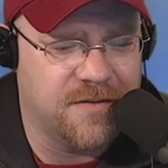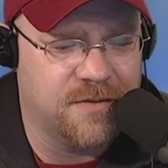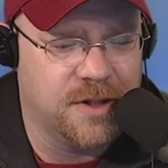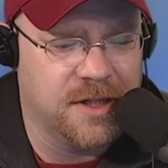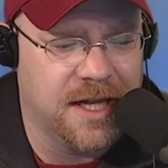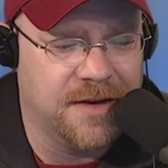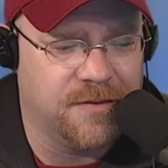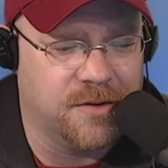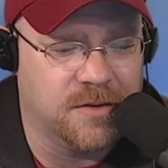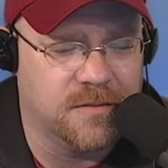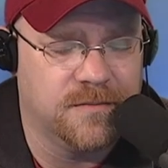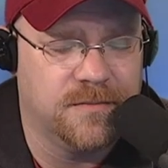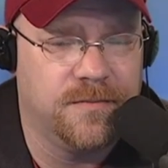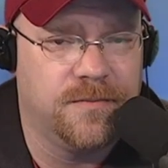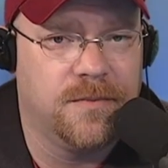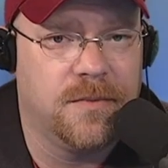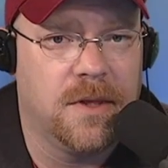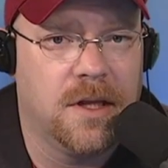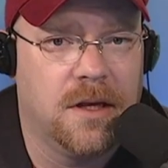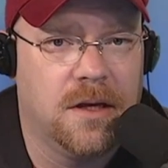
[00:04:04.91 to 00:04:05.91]
at every level.
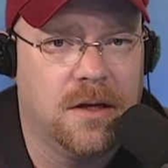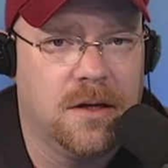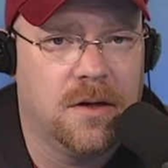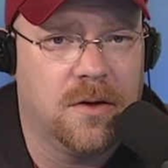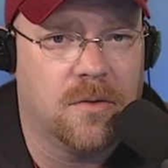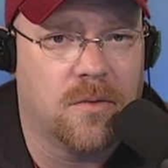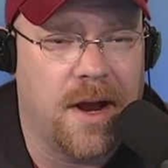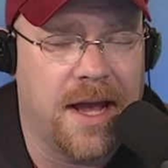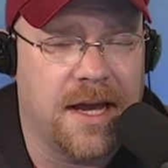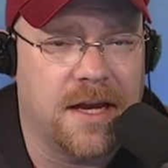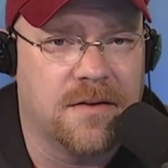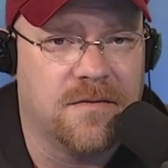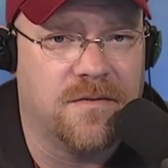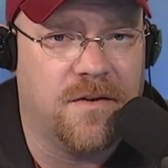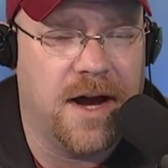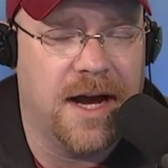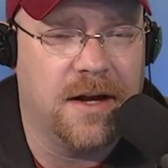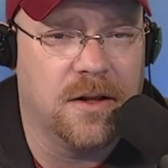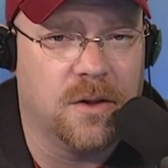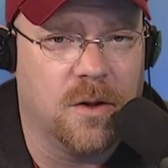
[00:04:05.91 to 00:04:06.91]

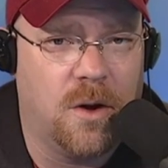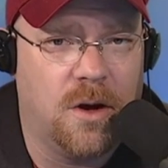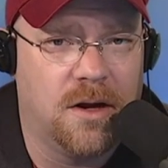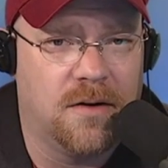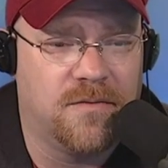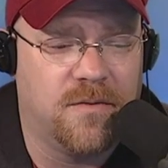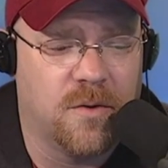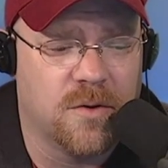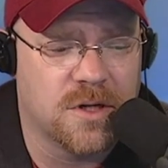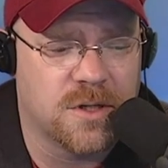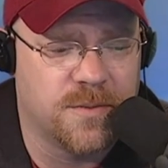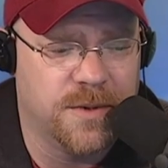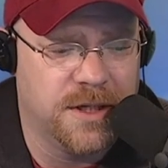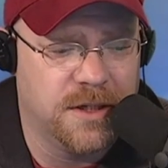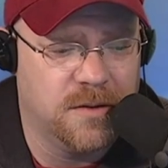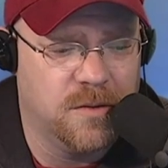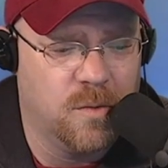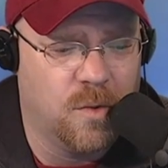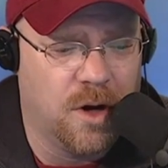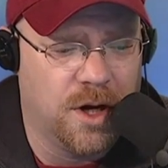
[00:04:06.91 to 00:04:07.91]
Rank-and-file law
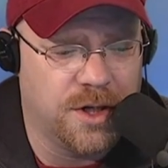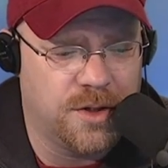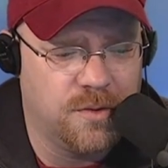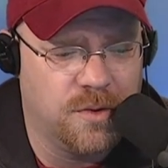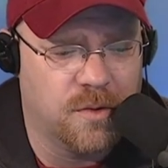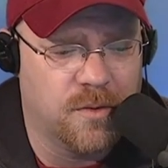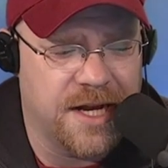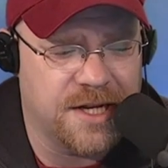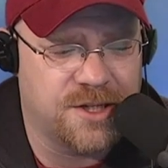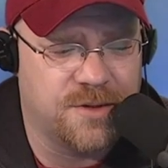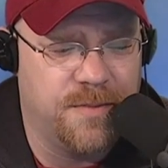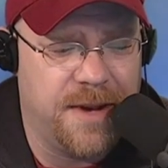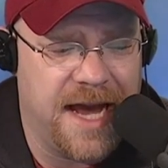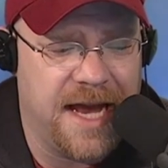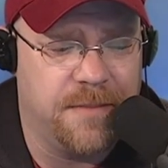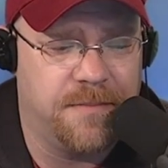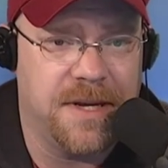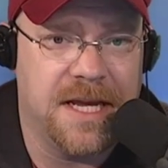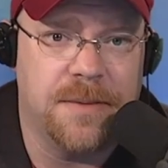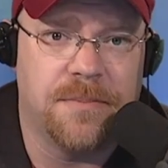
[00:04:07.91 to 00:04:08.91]
enforcement want to arrest
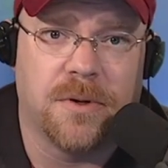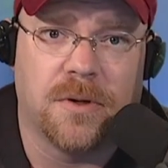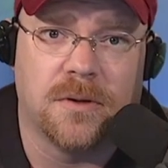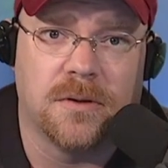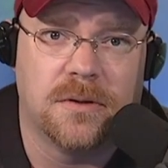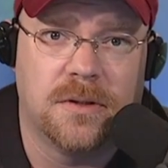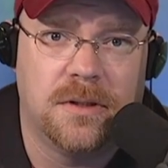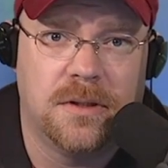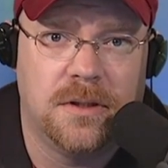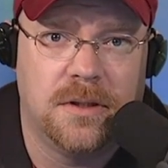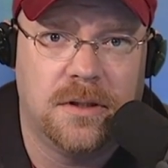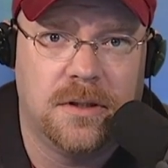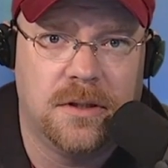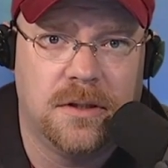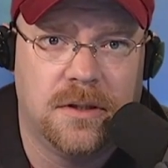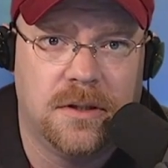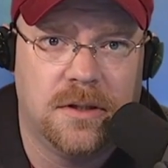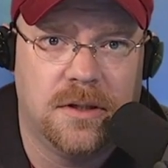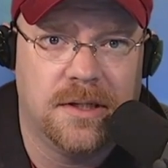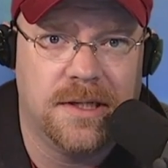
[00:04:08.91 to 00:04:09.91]
bad people,
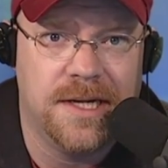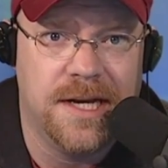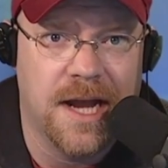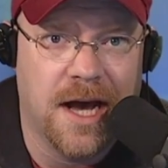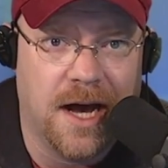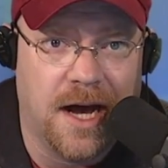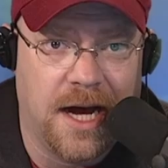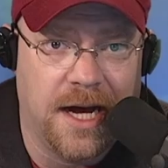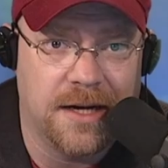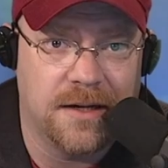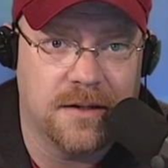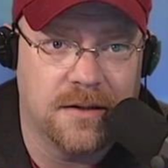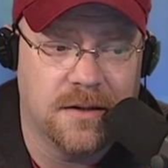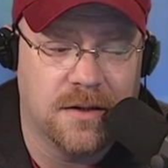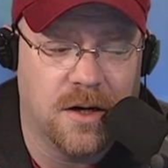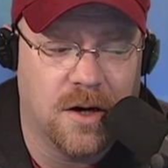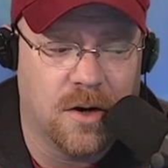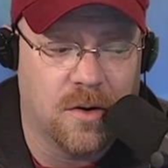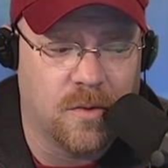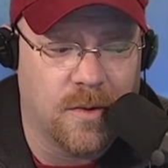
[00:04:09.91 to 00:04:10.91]
not
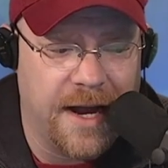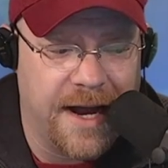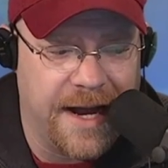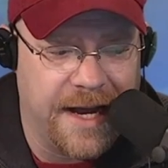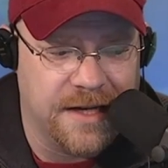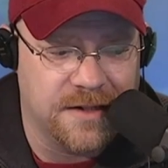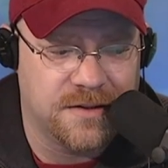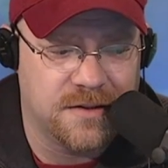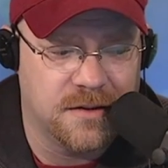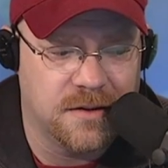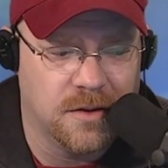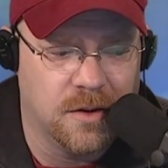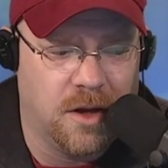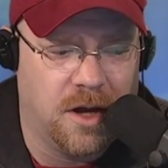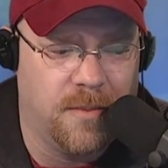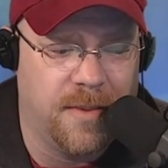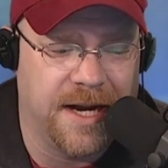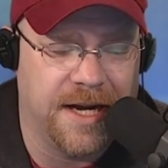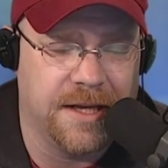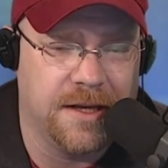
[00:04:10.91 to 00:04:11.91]
harass
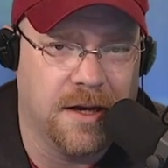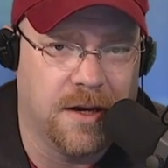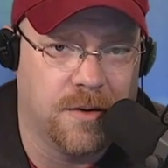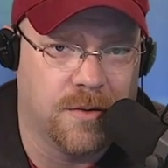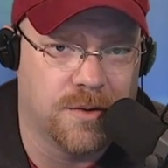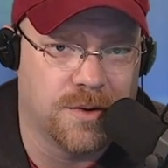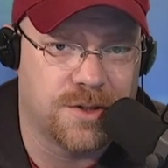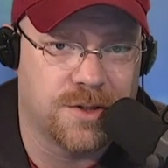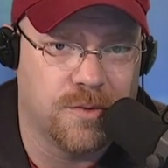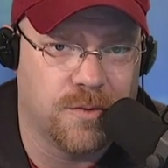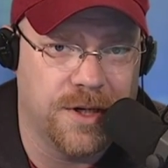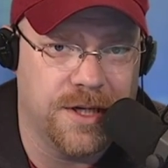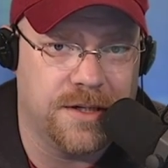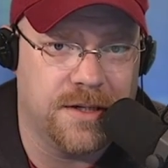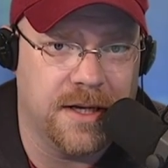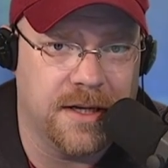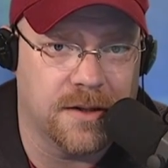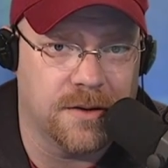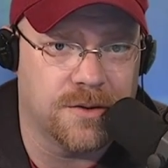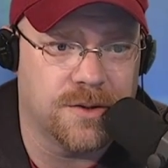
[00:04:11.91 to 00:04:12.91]
law-abiding gun owners and
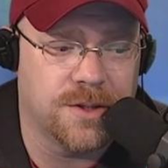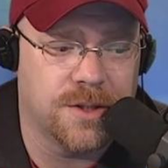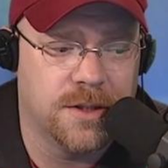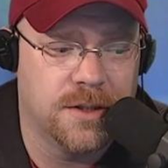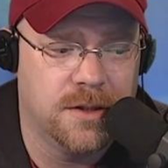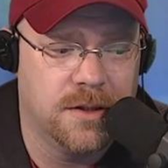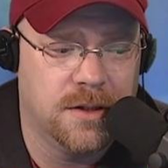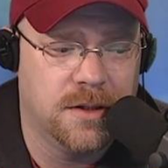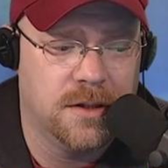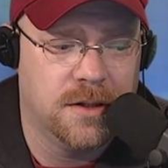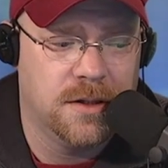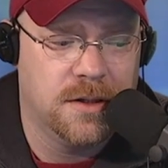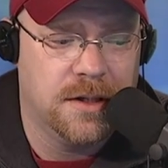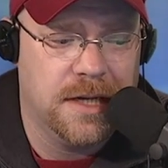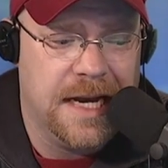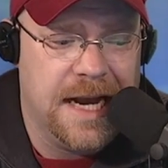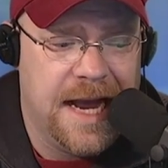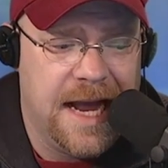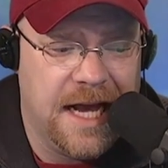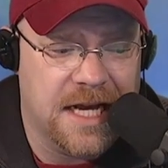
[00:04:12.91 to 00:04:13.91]
retailers.
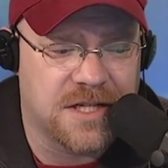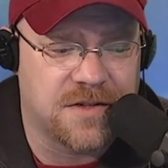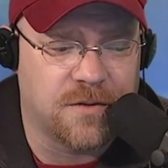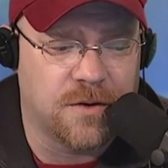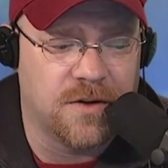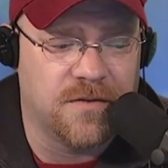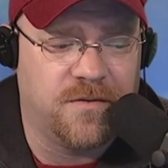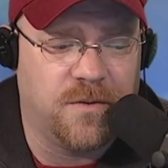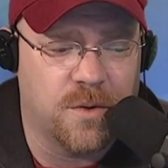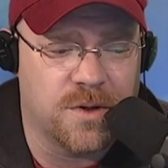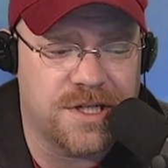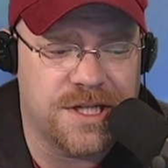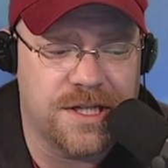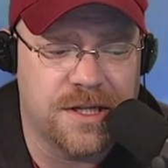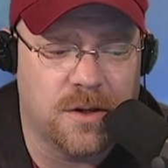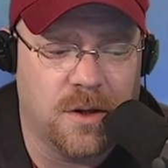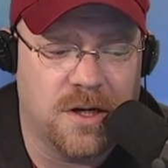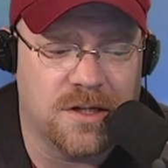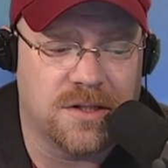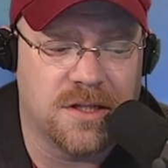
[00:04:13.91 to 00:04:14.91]
As for enforcing
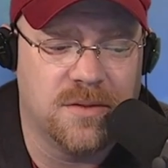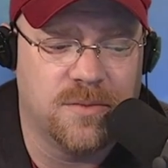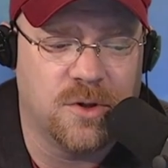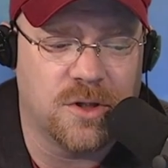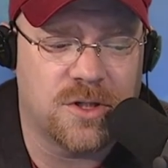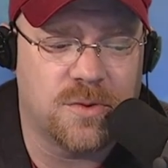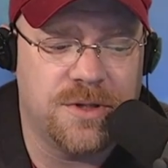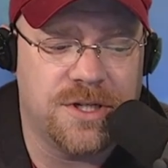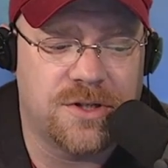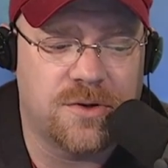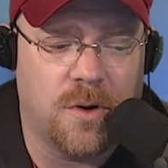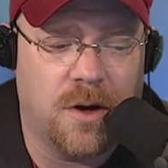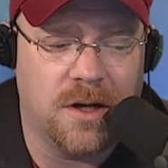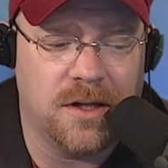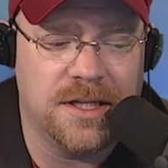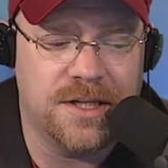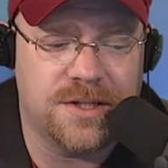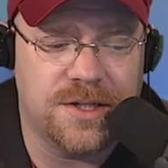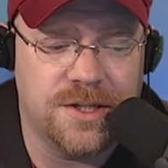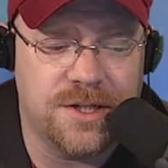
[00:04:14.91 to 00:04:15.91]
the laws on the books, we
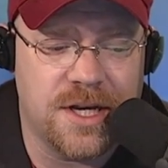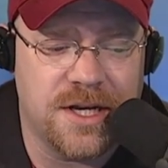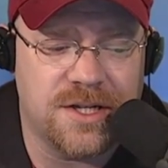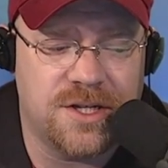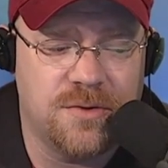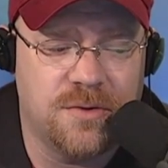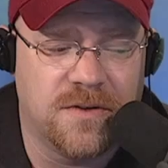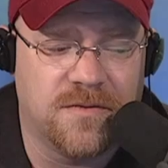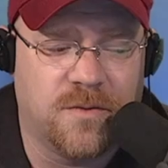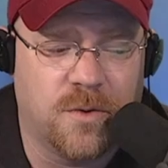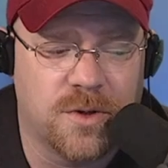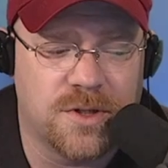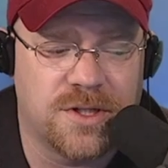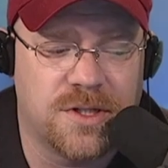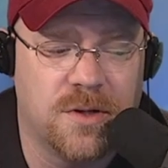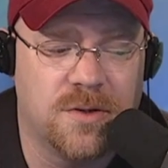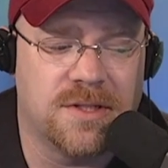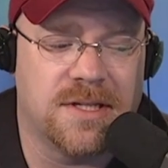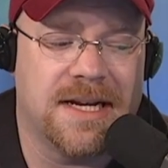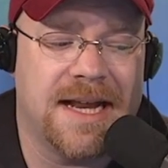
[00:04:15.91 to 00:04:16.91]
strongly suggest you
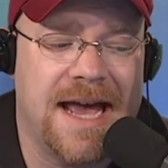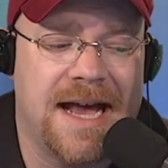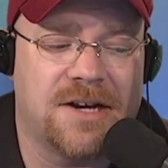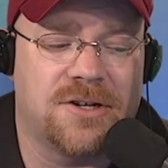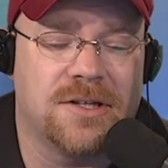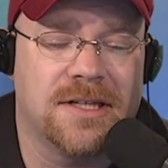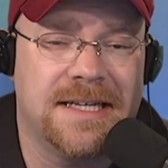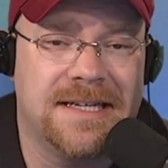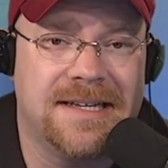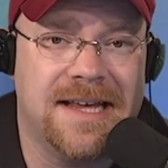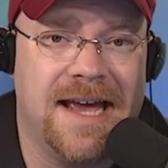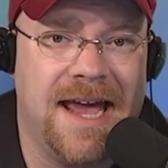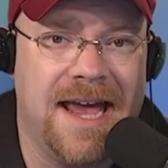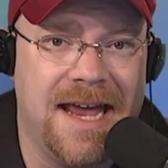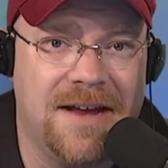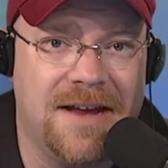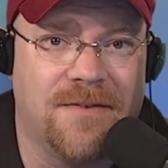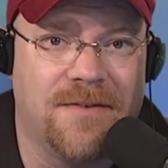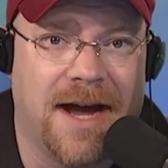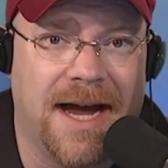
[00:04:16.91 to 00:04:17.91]
enforce those that actually
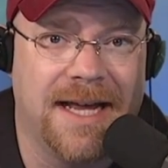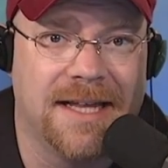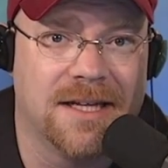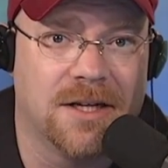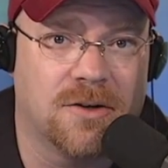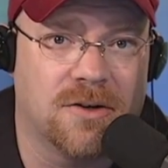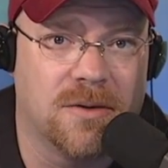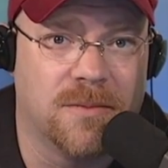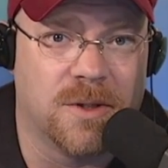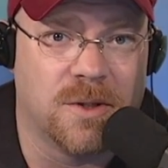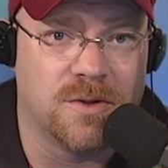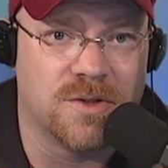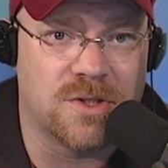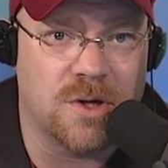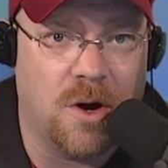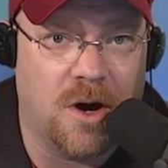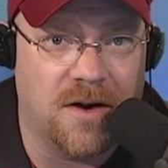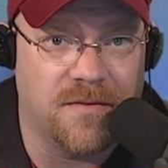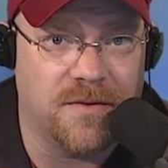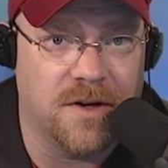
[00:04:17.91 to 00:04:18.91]
take violent criminals
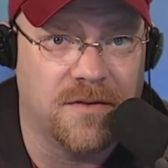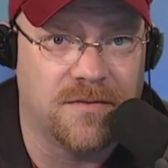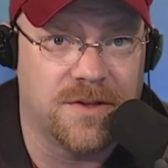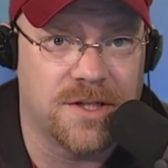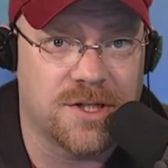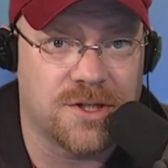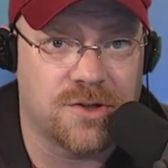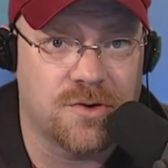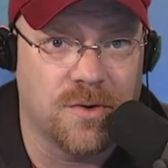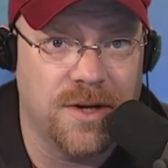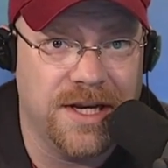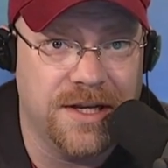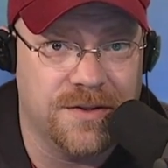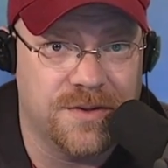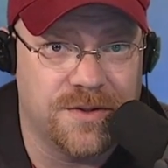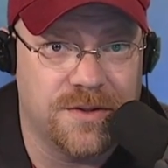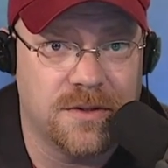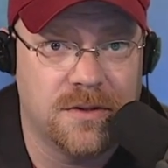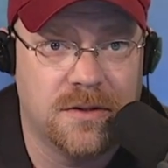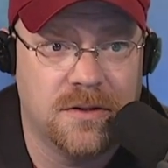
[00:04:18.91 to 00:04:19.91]
off of the
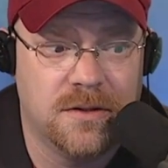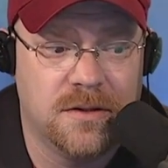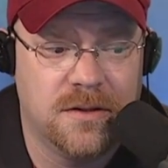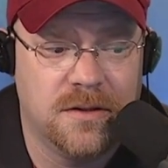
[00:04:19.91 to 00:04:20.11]
streets.